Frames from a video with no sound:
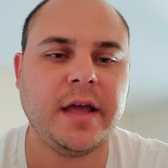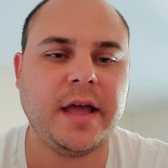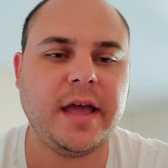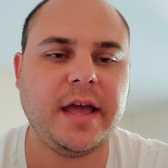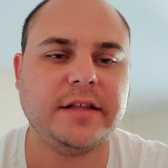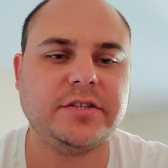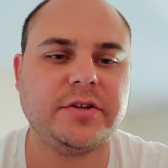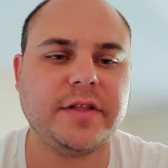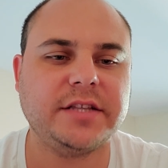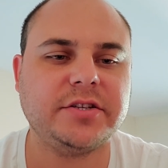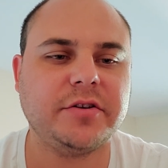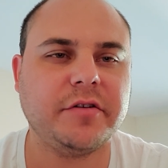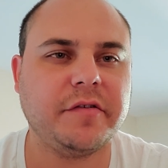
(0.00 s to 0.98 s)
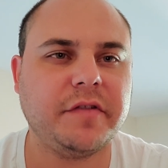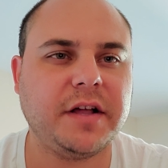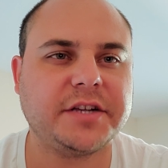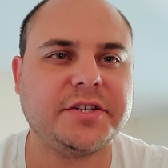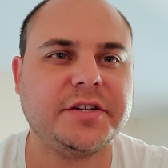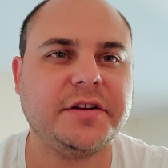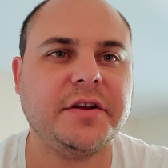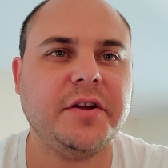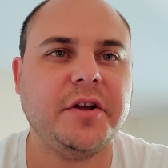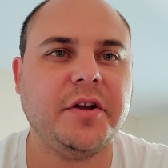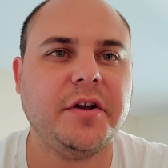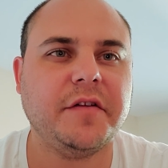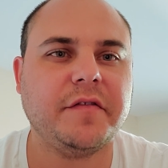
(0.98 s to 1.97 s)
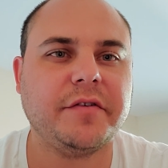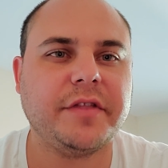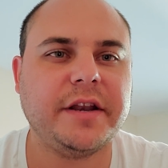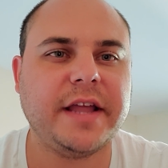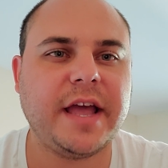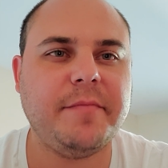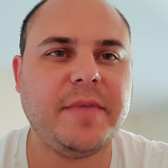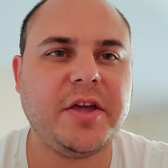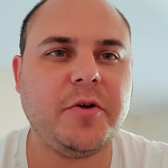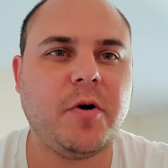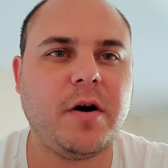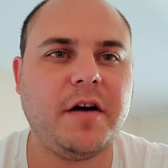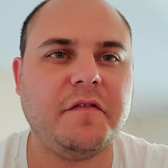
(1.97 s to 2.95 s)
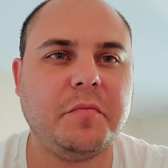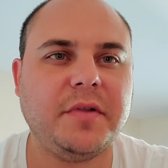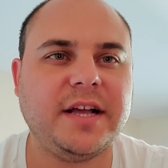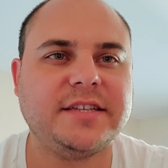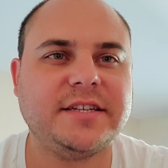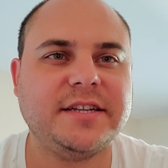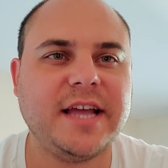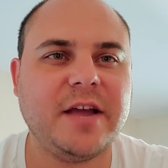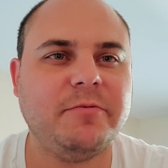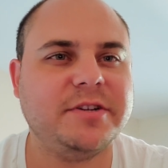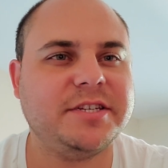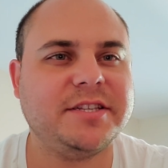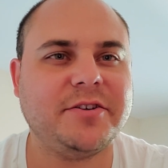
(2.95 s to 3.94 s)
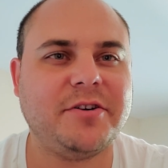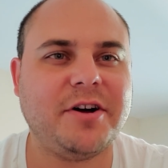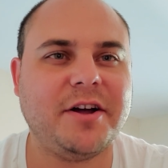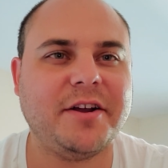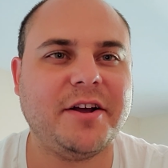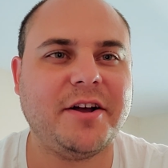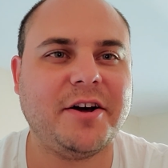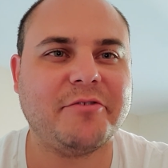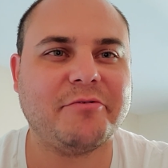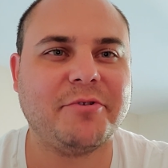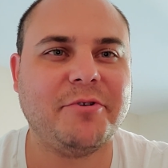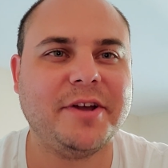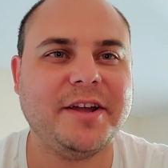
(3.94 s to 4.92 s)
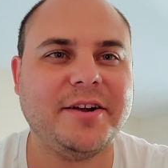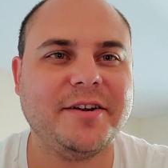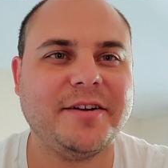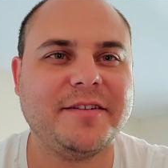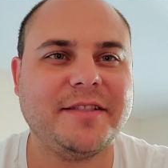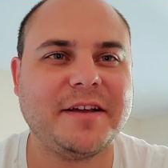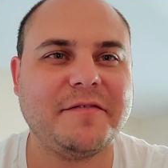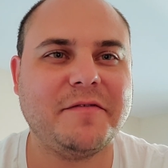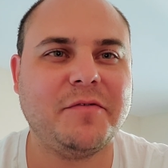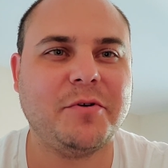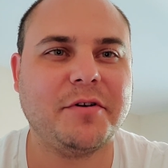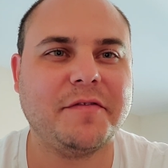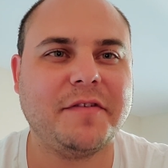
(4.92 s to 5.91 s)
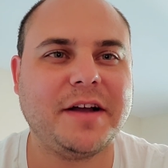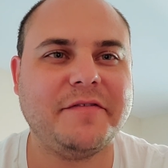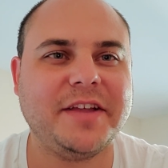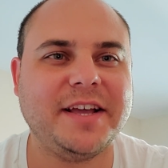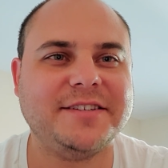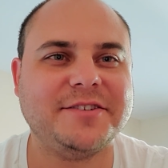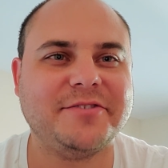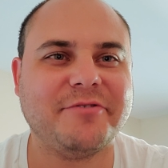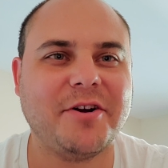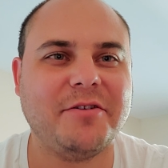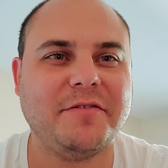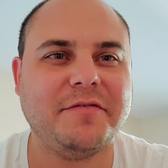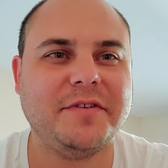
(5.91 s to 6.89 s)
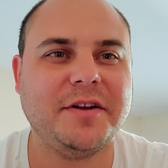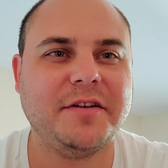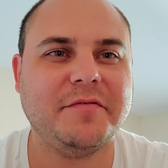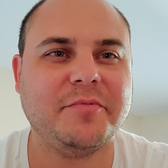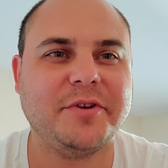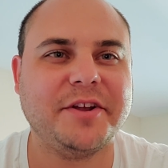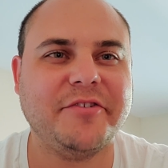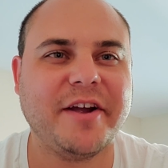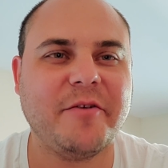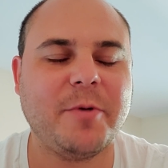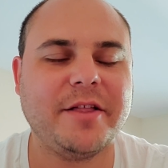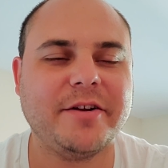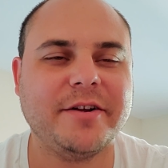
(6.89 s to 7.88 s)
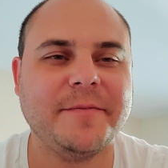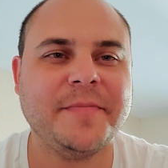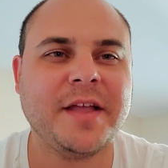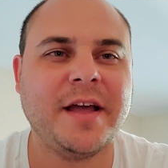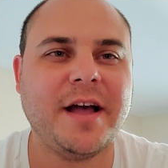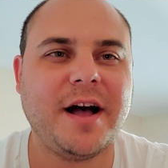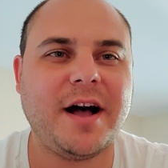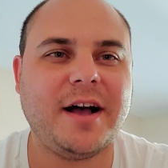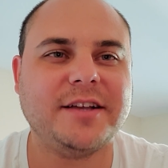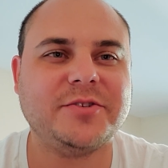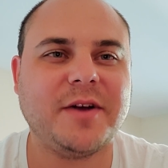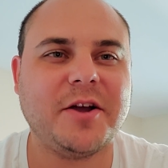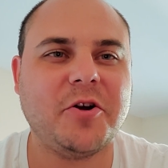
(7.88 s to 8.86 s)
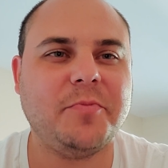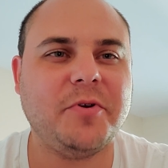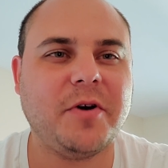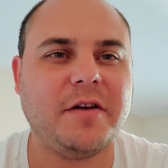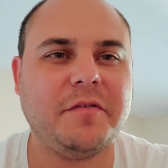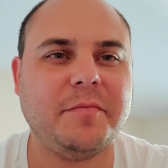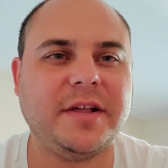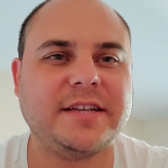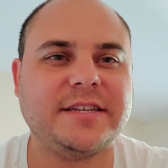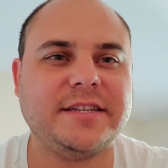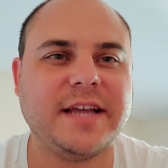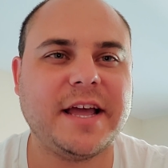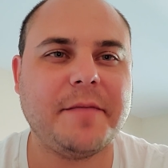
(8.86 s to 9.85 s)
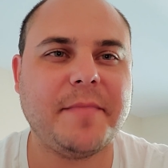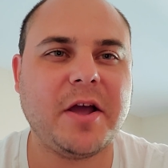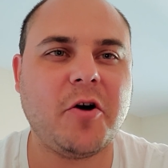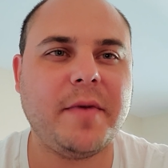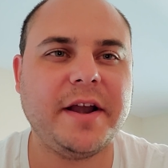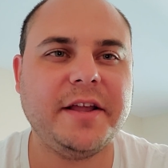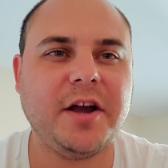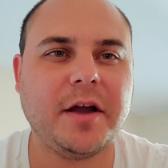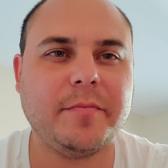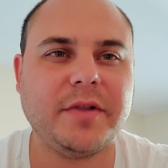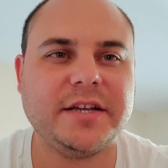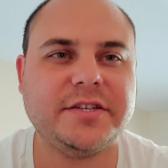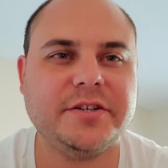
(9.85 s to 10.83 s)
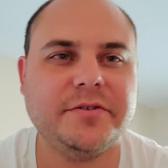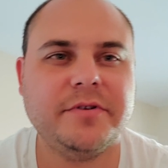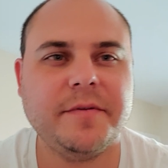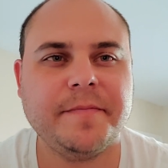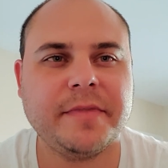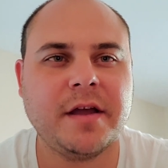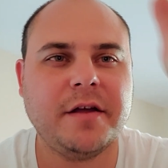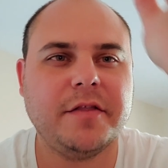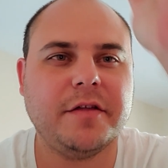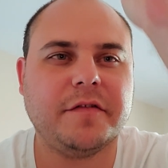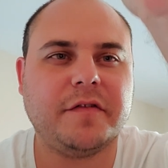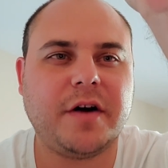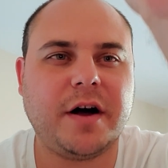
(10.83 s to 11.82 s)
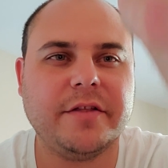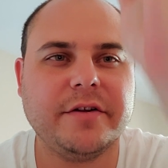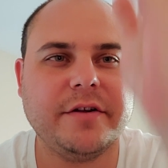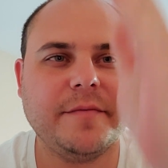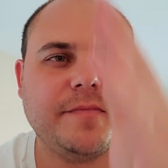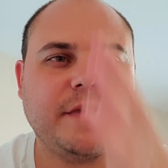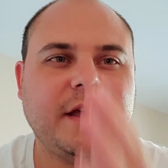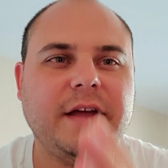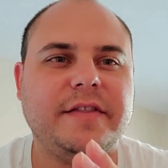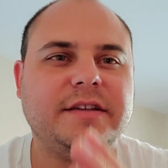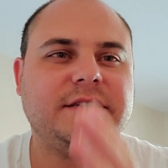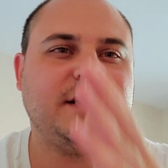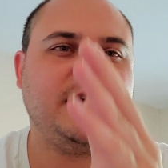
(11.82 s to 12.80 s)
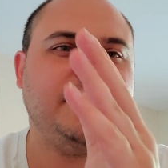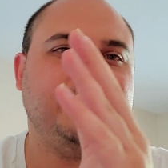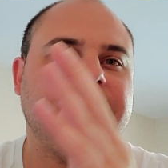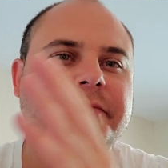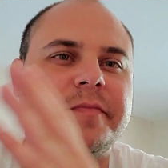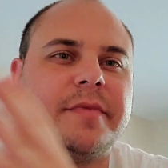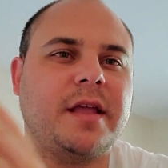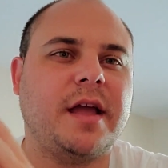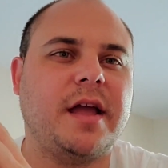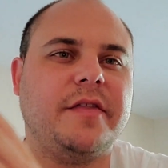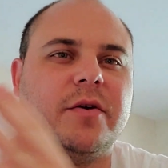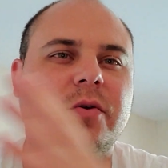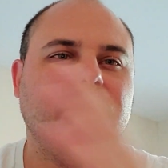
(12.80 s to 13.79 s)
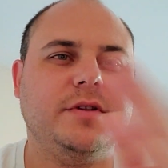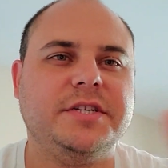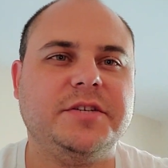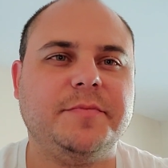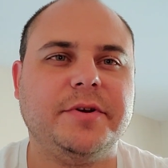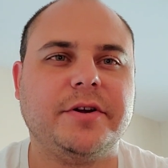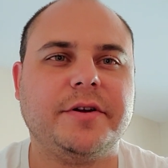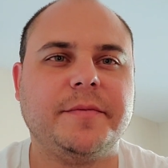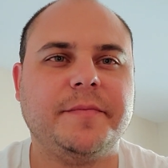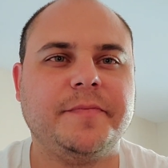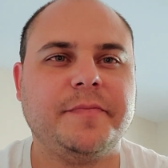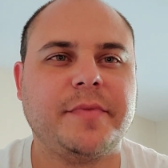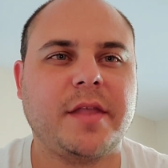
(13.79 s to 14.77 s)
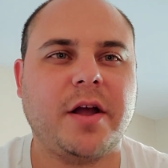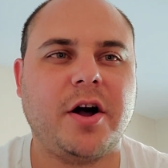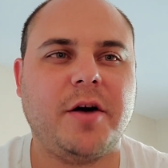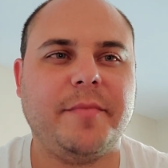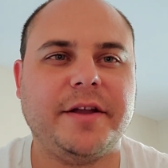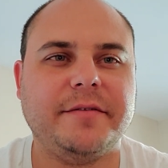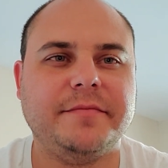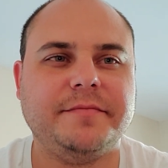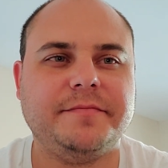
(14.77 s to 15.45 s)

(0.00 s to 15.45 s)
And so that's our reflection for the day. May you all have a blessed day. We're still on a roll here, like 4 or 5 days in a row of pretty great weather. So I hope you all have a blessed day. And may Almighty God bless you, the Father and the Son and the Holy Spirit. Amen.